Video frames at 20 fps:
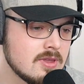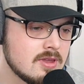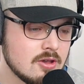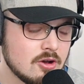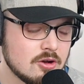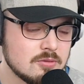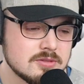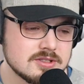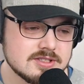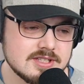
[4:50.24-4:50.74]

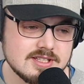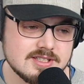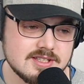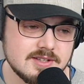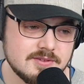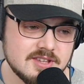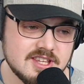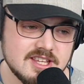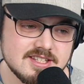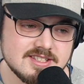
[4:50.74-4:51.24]
Almost as
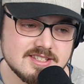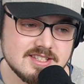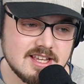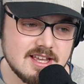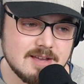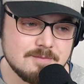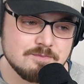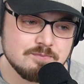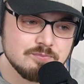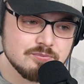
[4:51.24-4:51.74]
if he's
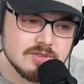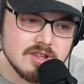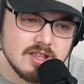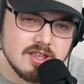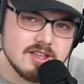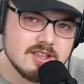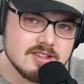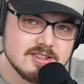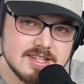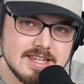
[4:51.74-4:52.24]

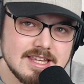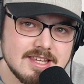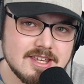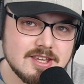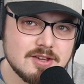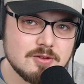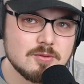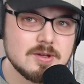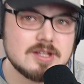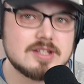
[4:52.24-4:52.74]

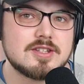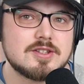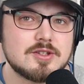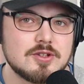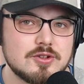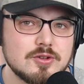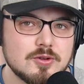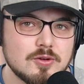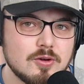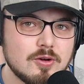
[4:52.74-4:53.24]
thinking what to
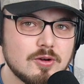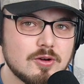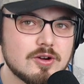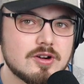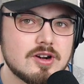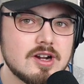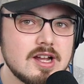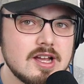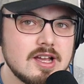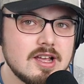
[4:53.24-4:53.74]
do
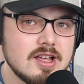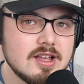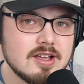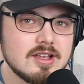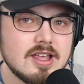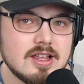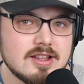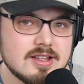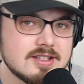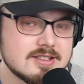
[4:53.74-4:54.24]
or
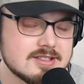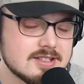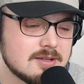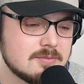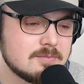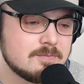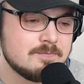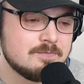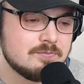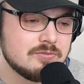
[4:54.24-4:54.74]
getting
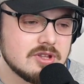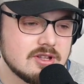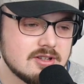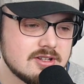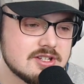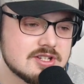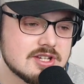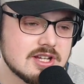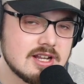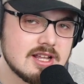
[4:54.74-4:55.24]
some
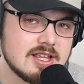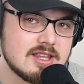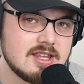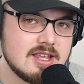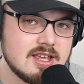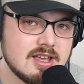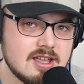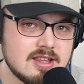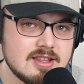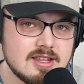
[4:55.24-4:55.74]
initial
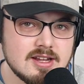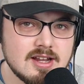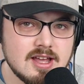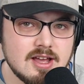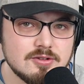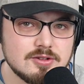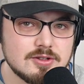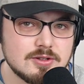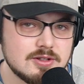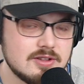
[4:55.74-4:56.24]
idea and then
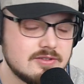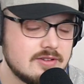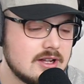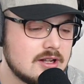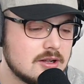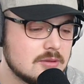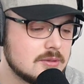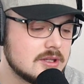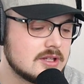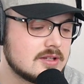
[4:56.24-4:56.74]
how to
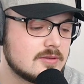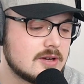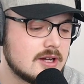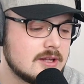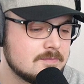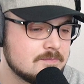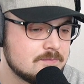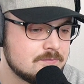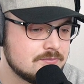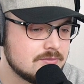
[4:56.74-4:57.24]
develop it,
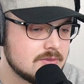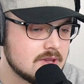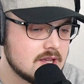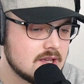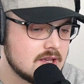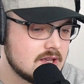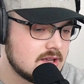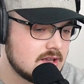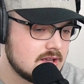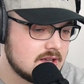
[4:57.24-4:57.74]
right?
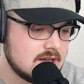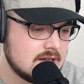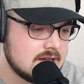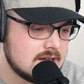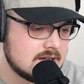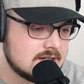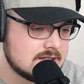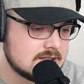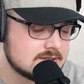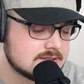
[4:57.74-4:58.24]

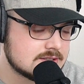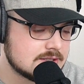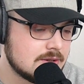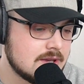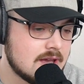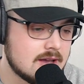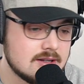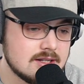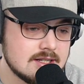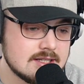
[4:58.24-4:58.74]
So
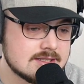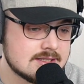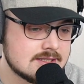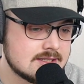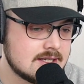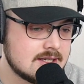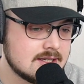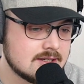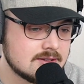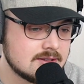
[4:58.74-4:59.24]
yeah, let's
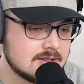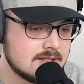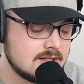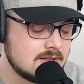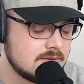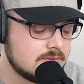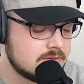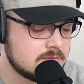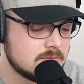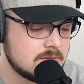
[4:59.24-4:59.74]

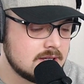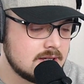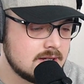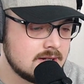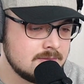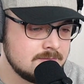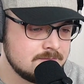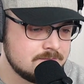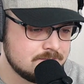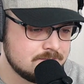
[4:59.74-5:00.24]
continue from here.